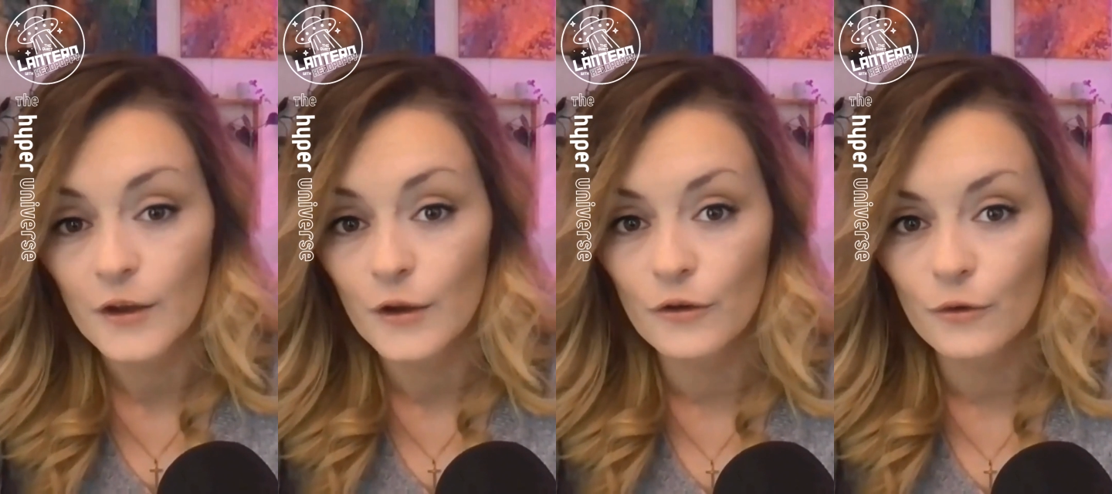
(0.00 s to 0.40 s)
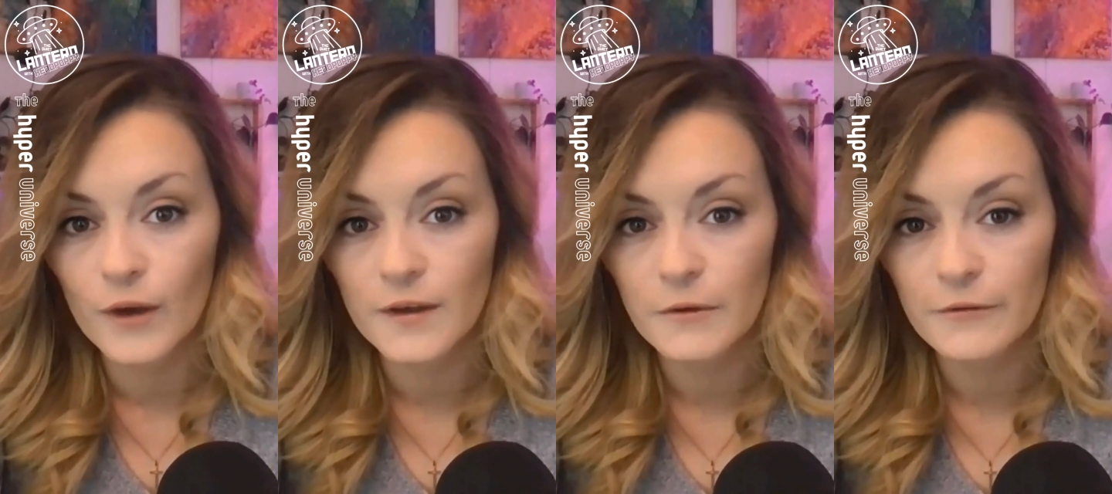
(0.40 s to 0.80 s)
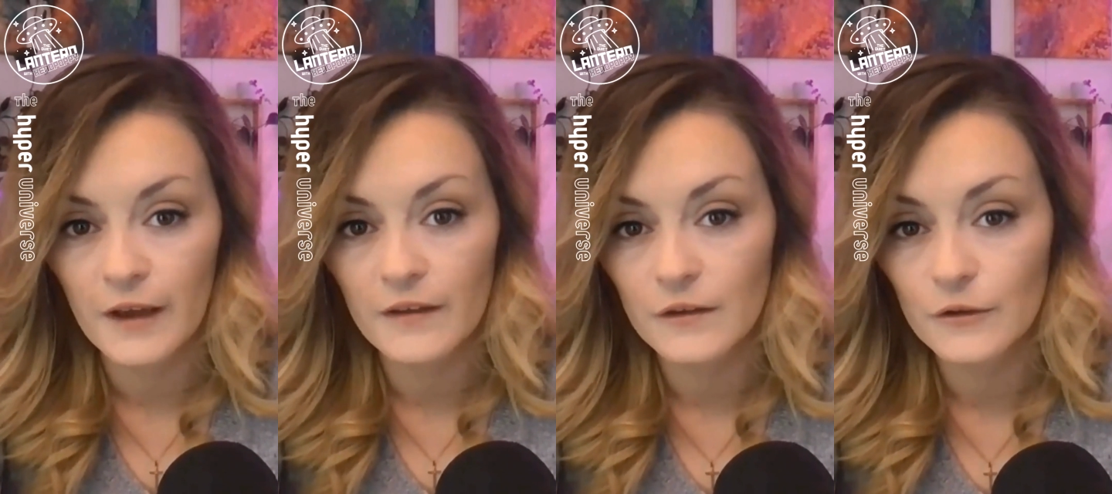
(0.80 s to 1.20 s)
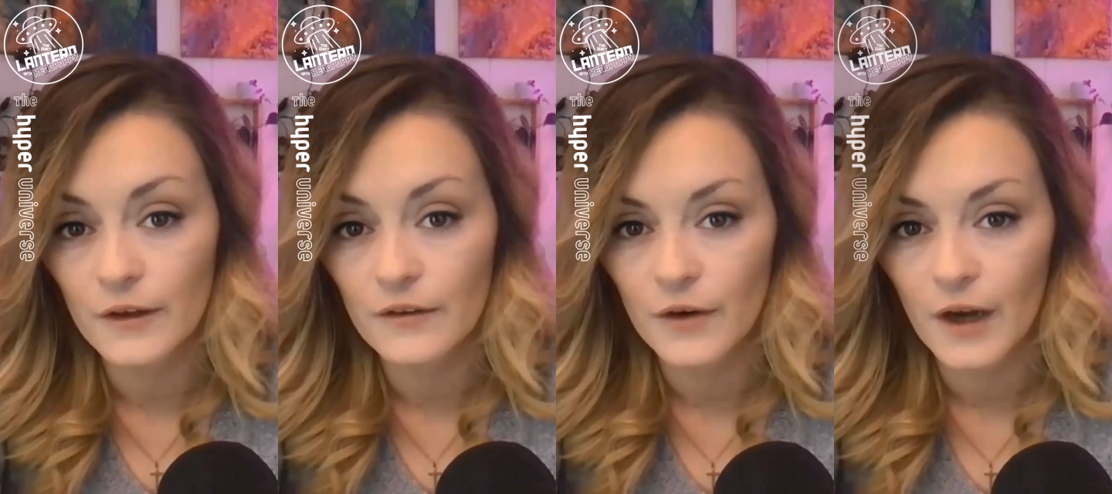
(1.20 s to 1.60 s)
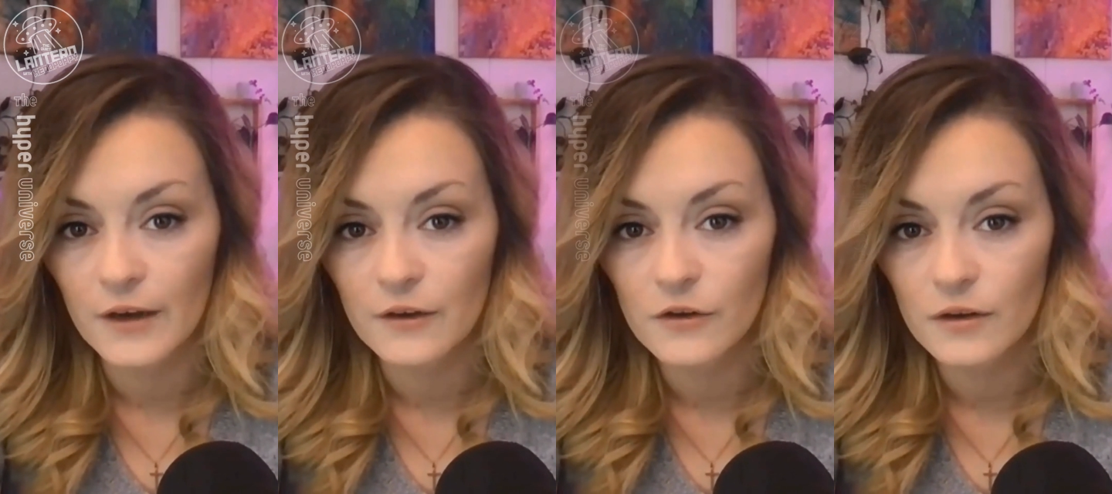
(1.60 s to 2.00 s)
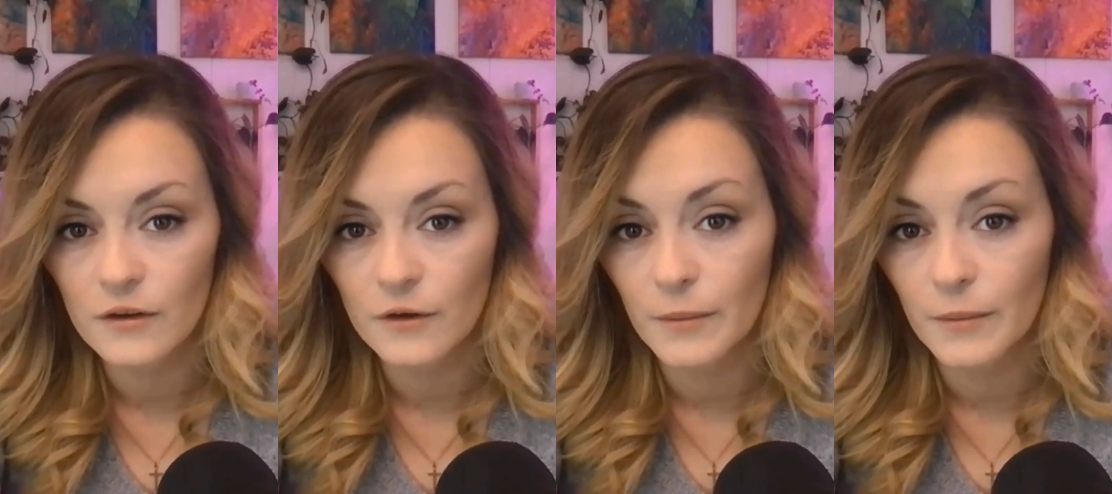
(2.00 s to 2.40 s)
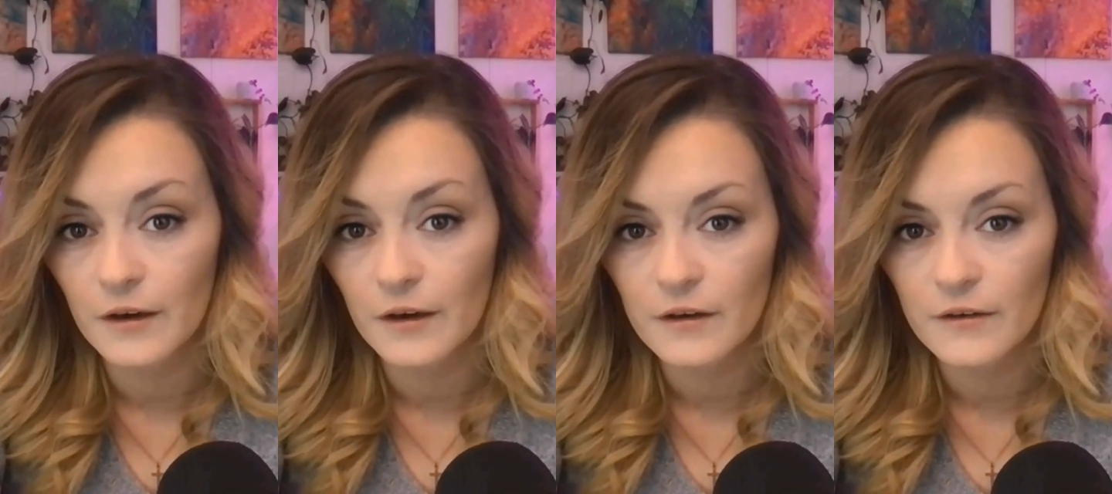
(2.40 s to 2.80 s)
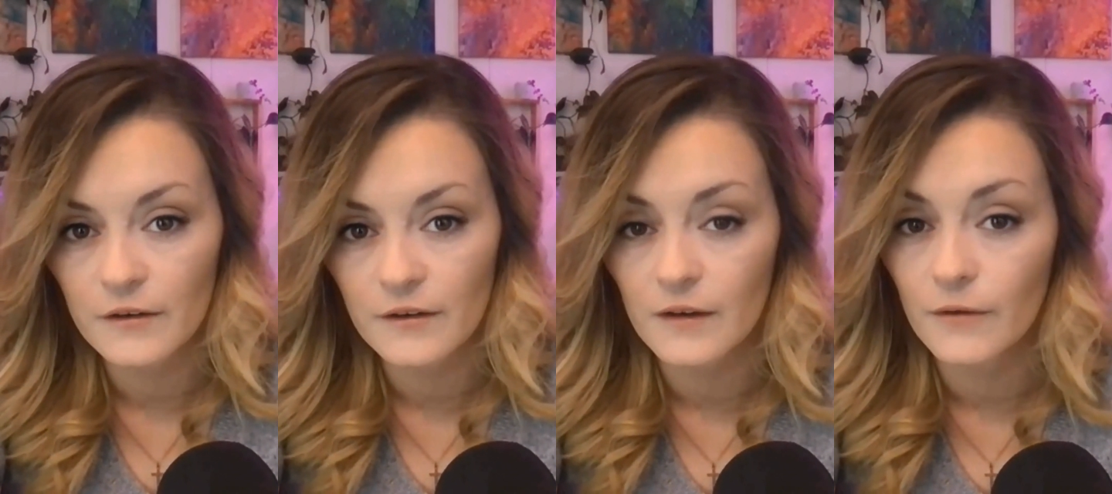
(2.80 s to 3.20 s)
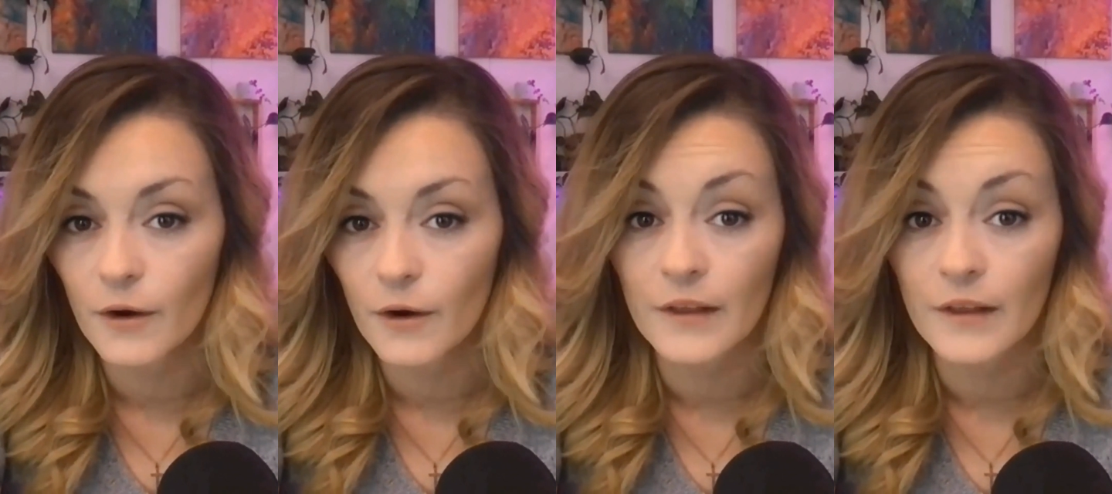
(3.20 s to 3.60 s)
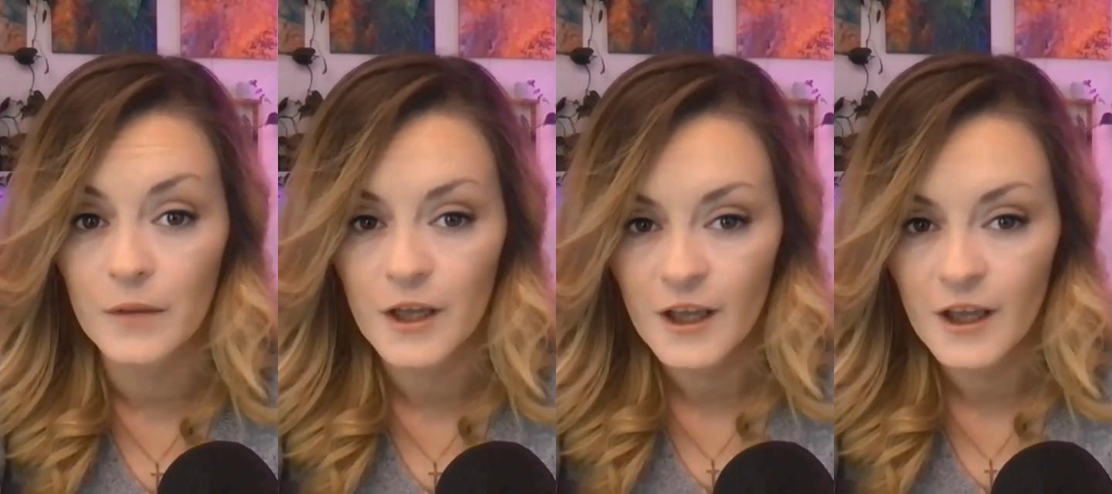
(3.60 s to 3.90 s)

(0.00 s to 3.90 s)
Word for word: use quantum effects to transfer hydrogen through barriers instead of over them.